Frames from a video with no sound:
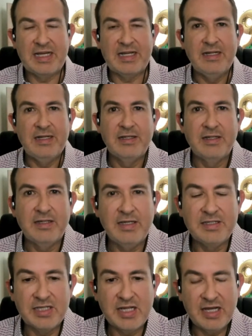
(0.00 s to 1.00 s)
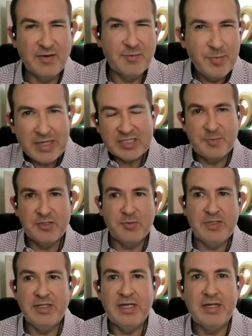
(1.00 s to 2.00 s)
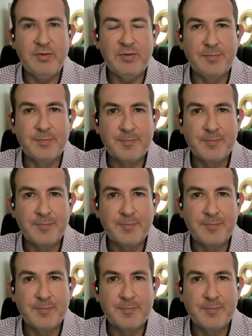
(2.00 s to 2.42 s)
But is it kind of a mix between that?